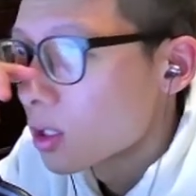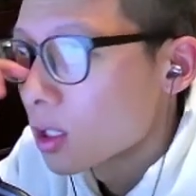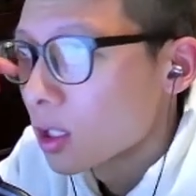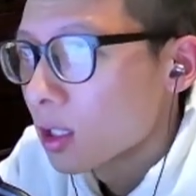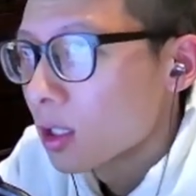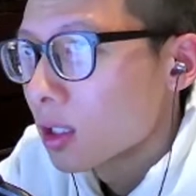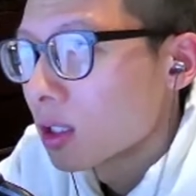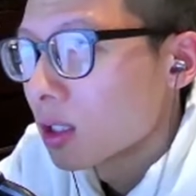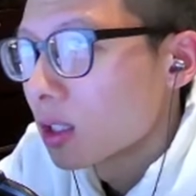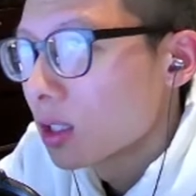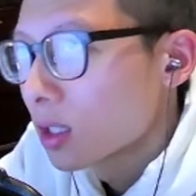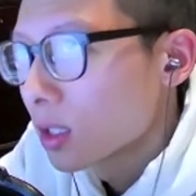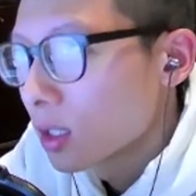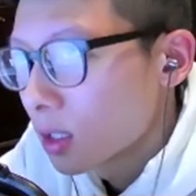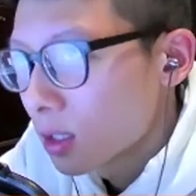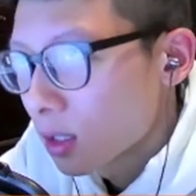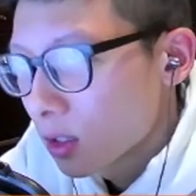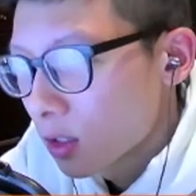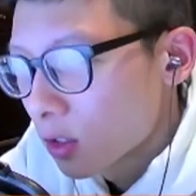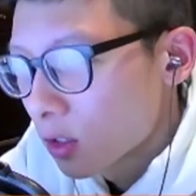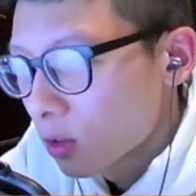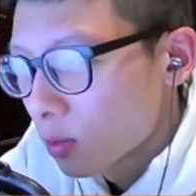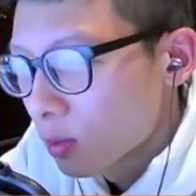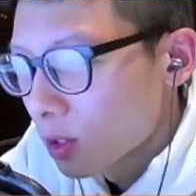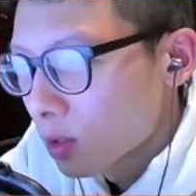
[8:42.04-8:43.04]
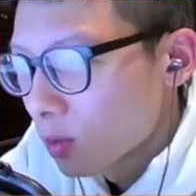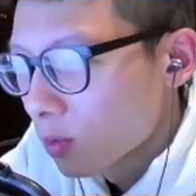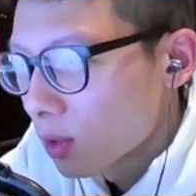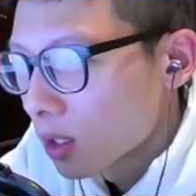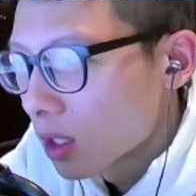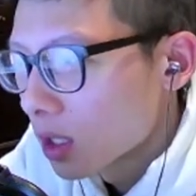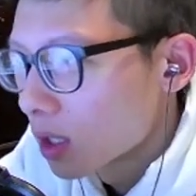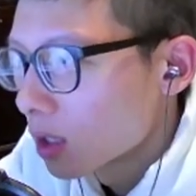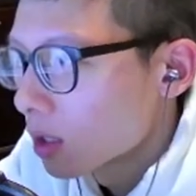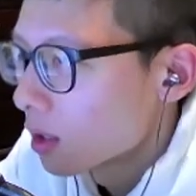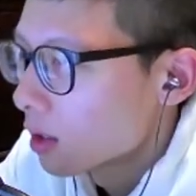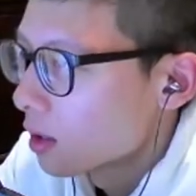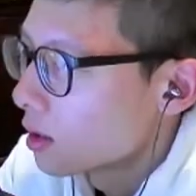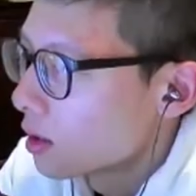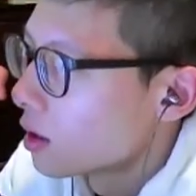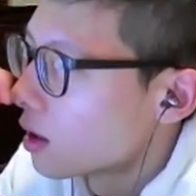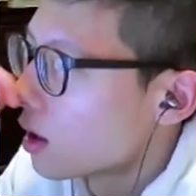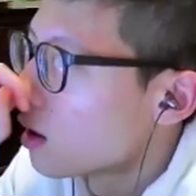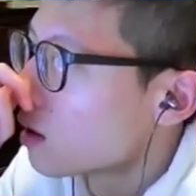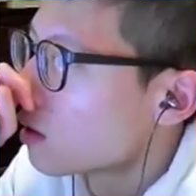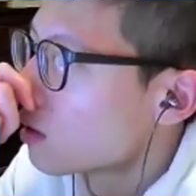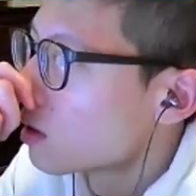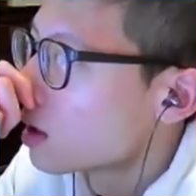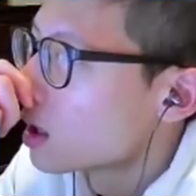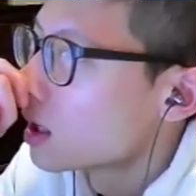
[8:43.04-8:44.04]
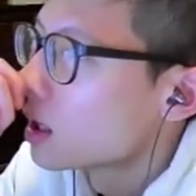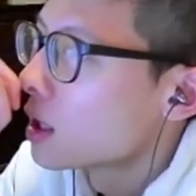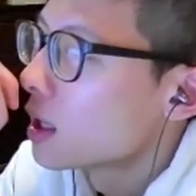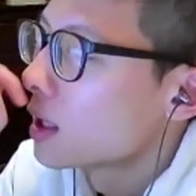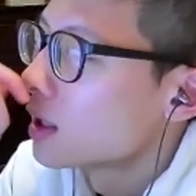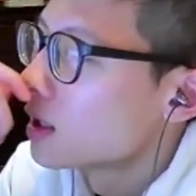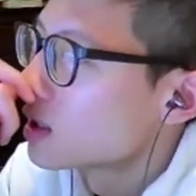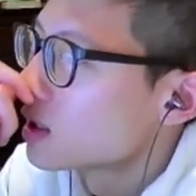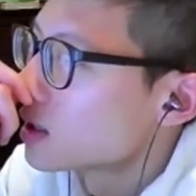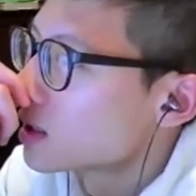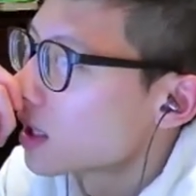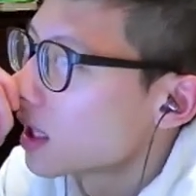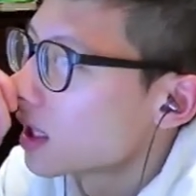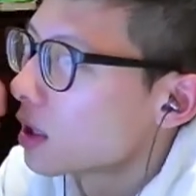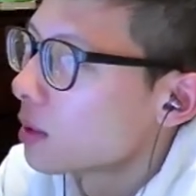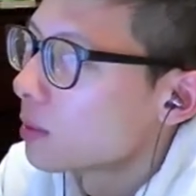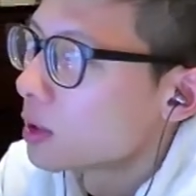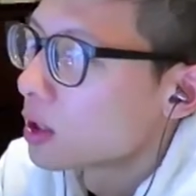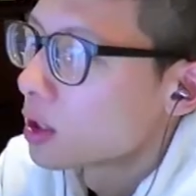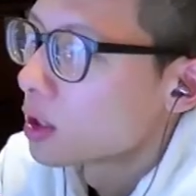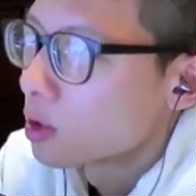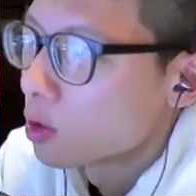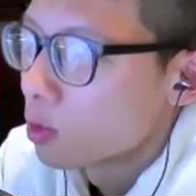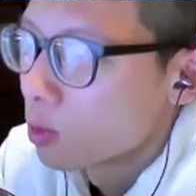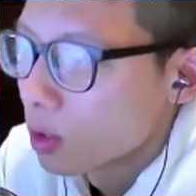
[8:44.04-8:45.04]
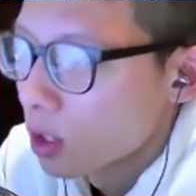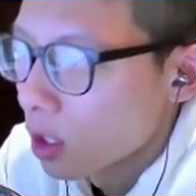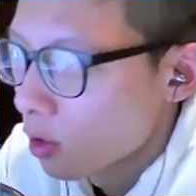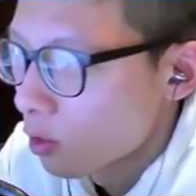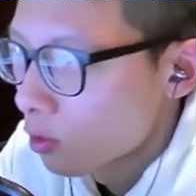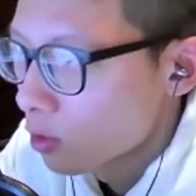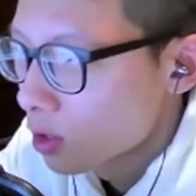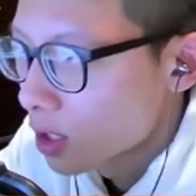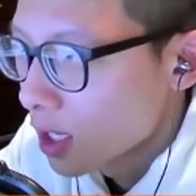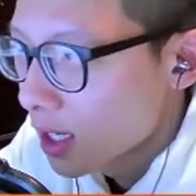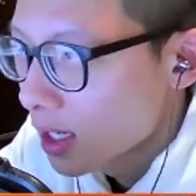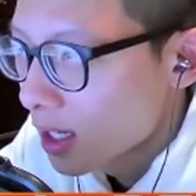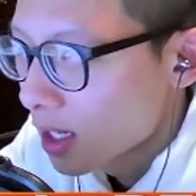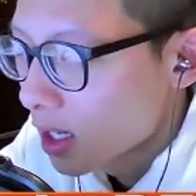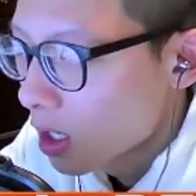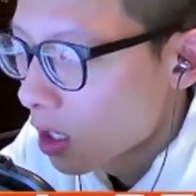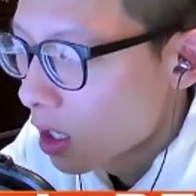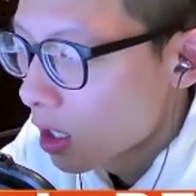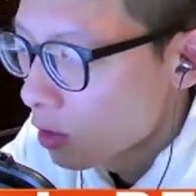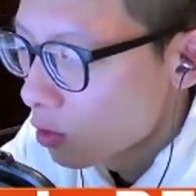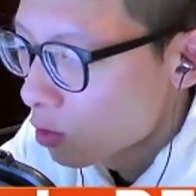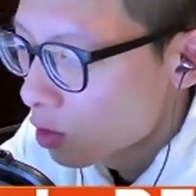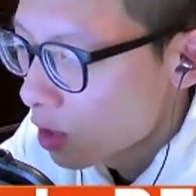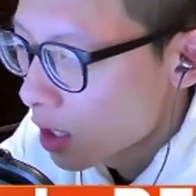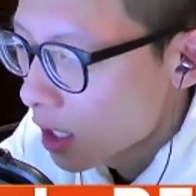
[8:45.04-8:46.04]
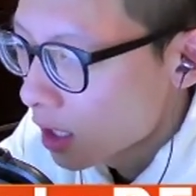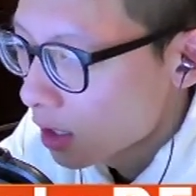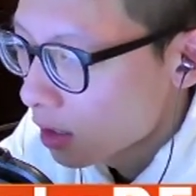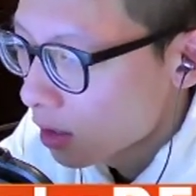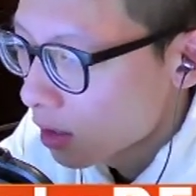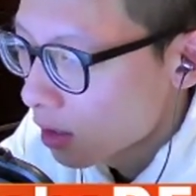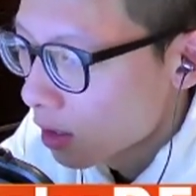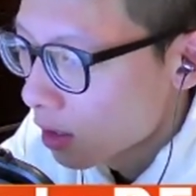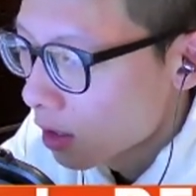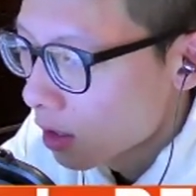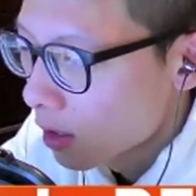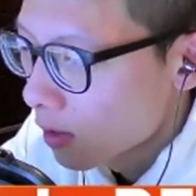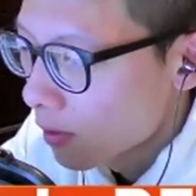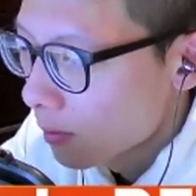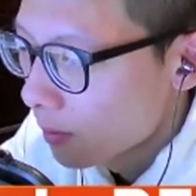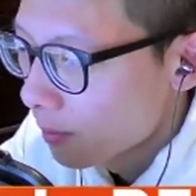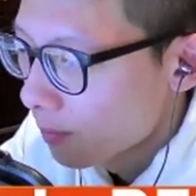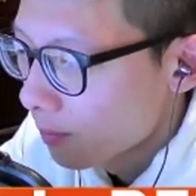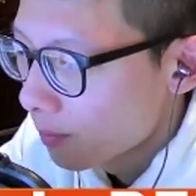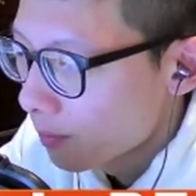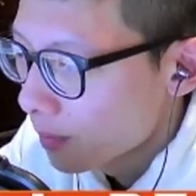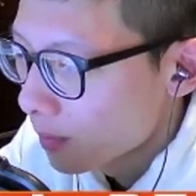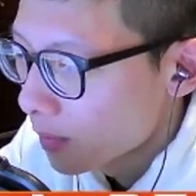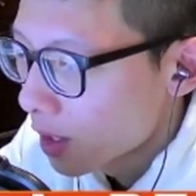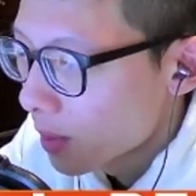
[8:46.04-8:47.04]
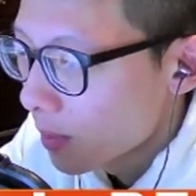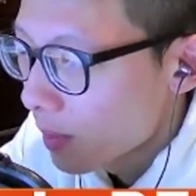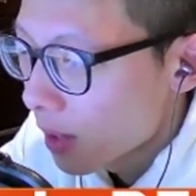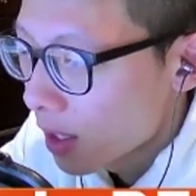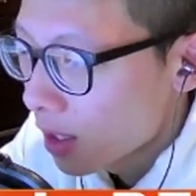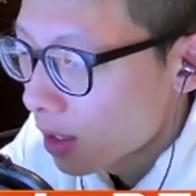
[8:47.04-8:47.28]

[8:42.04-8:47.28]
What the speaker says: a little bit of run. You know, they just signed him to another 10-day contract. They might